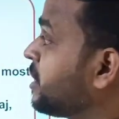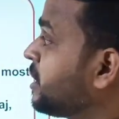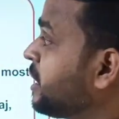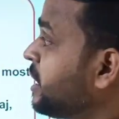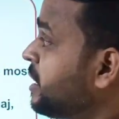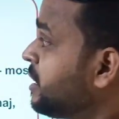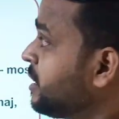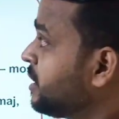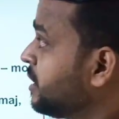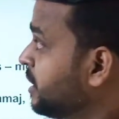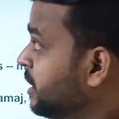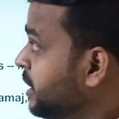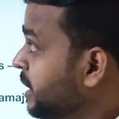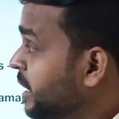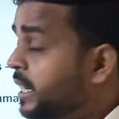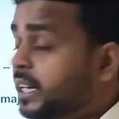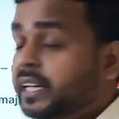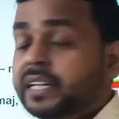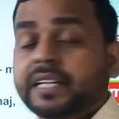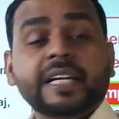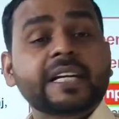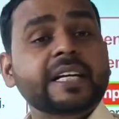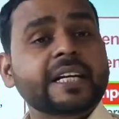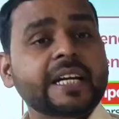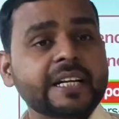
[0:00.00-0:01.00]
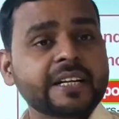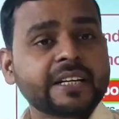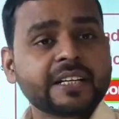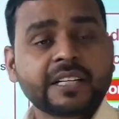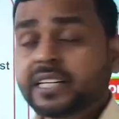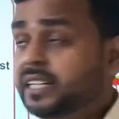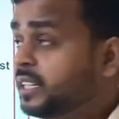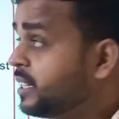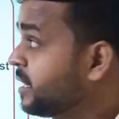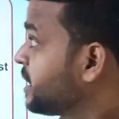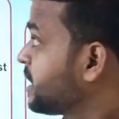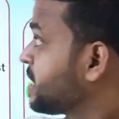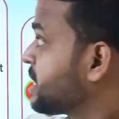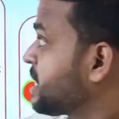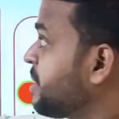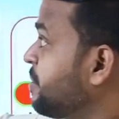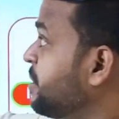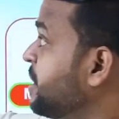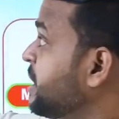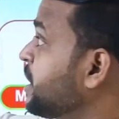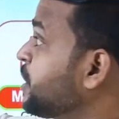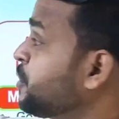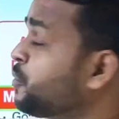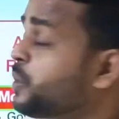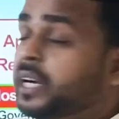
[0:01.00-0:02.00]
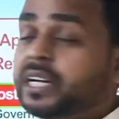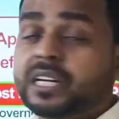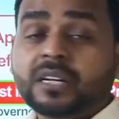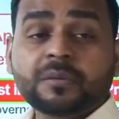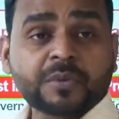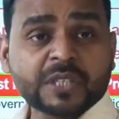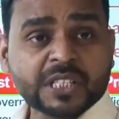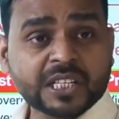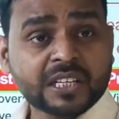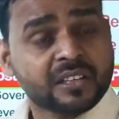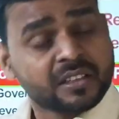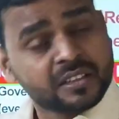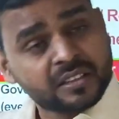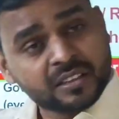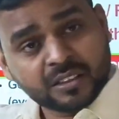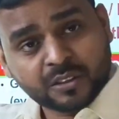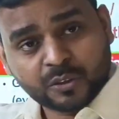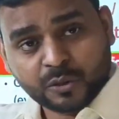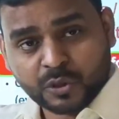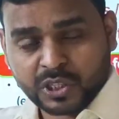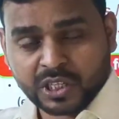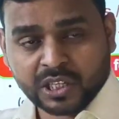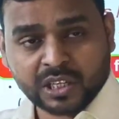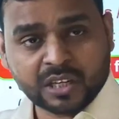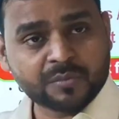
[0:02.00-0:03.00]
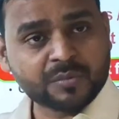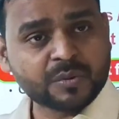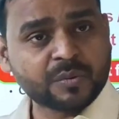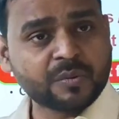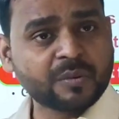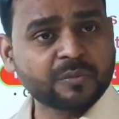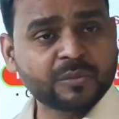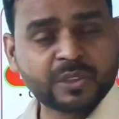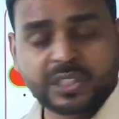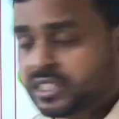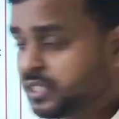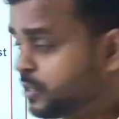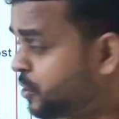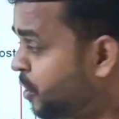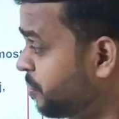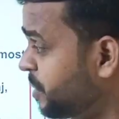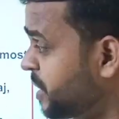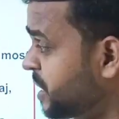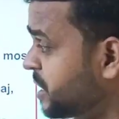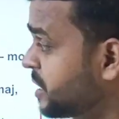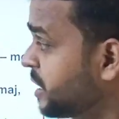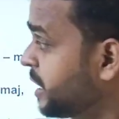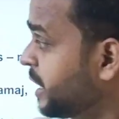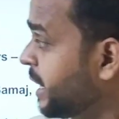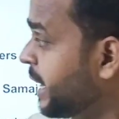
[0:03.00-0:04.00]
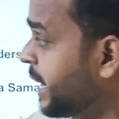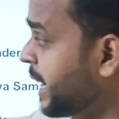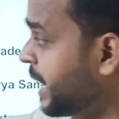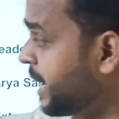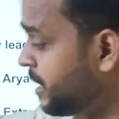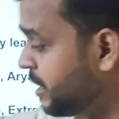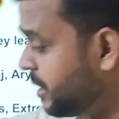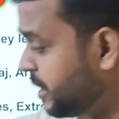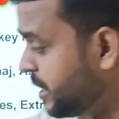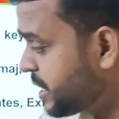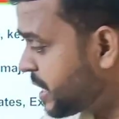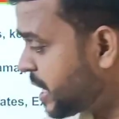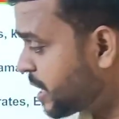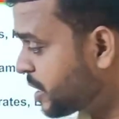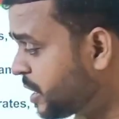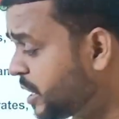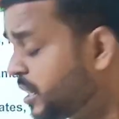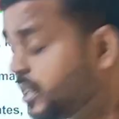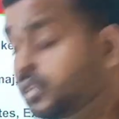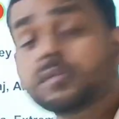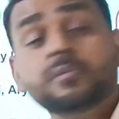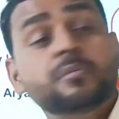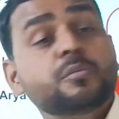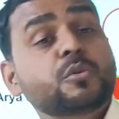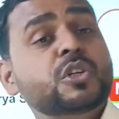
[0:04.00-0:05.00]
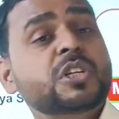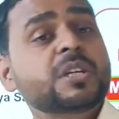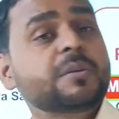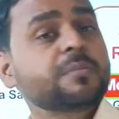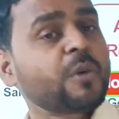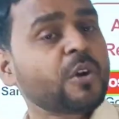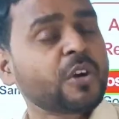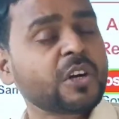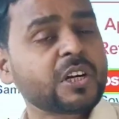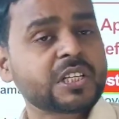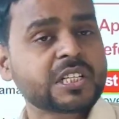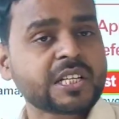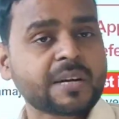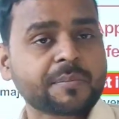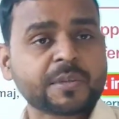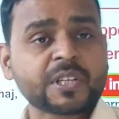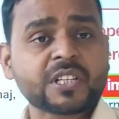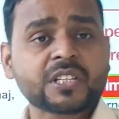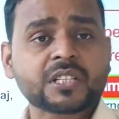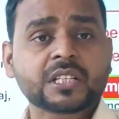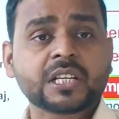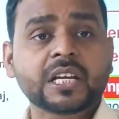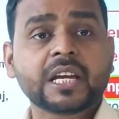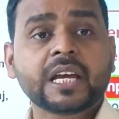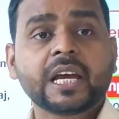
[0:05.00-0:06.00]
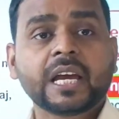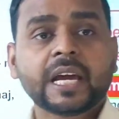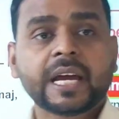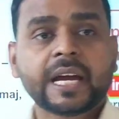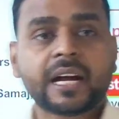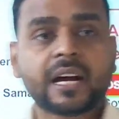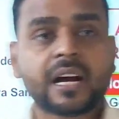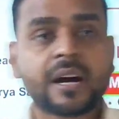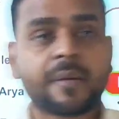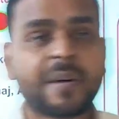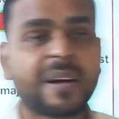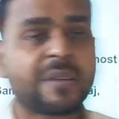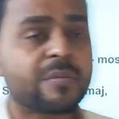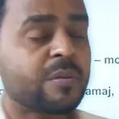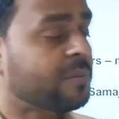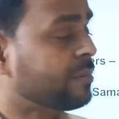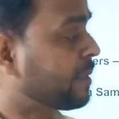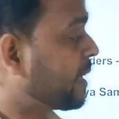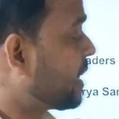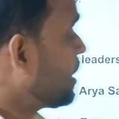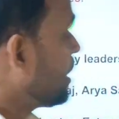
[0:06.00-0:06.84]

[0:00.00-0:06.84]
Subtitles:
the red category, 70 to 80% question comes from these topics, and these are the most important chapters. Apart from